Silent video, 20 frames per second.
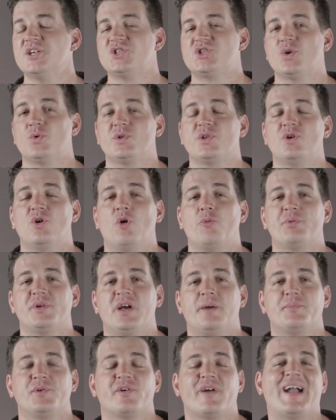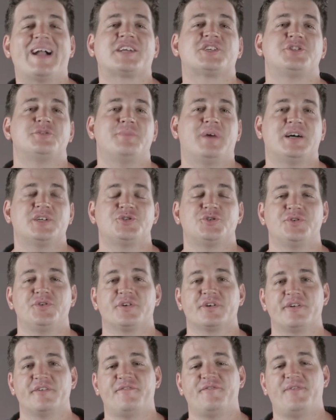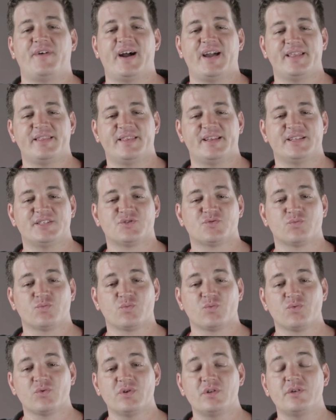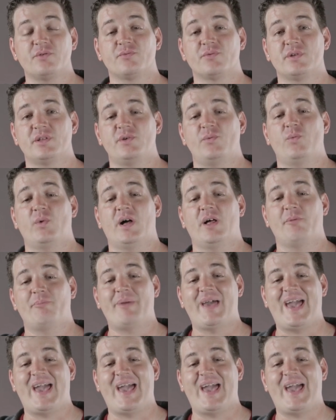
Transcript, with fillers: So when you open up your action module, you're gonna find that it's really, really well